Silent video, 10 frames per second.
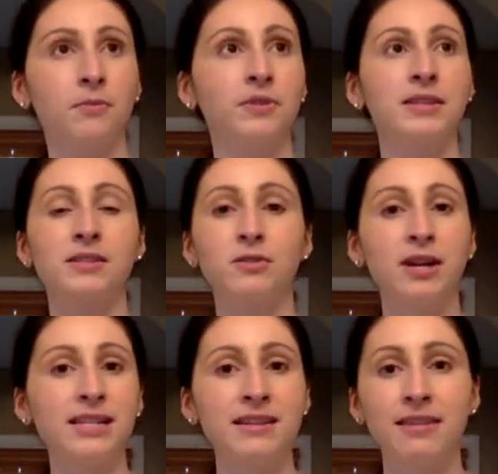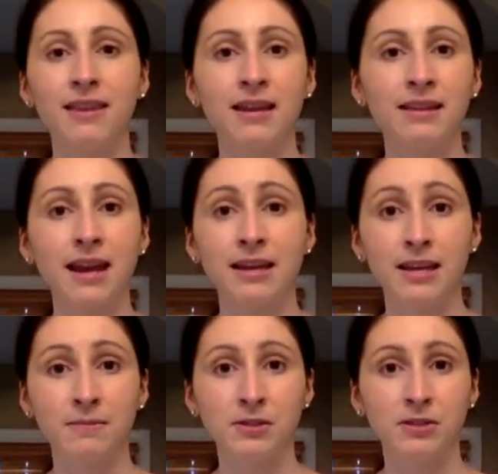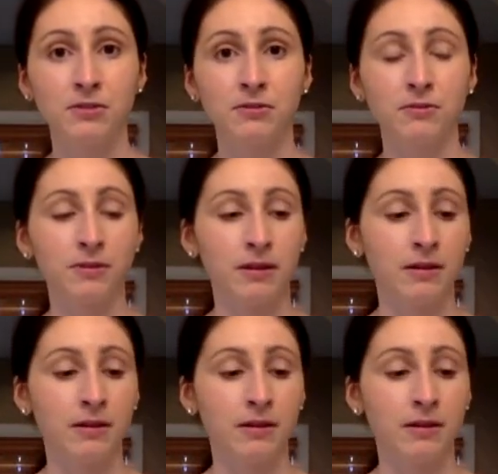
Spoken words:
this crazy thing that keeps you,